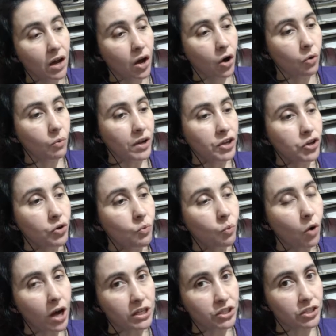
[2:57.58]
when you
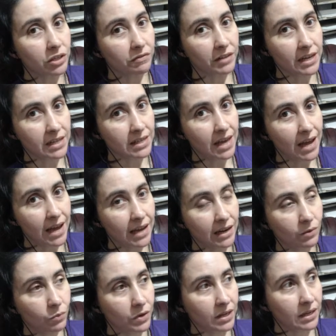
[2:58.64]
watch stuff like that. And
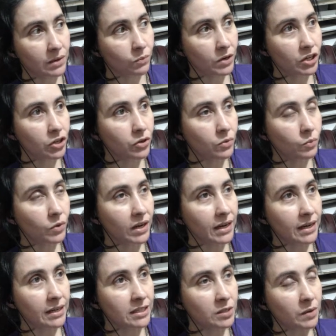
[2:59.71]
when it, and when you and
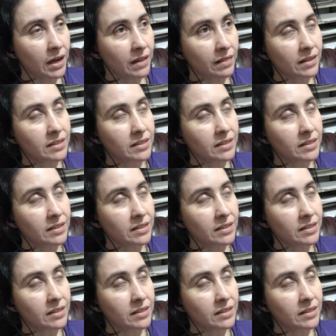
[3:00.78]
it's the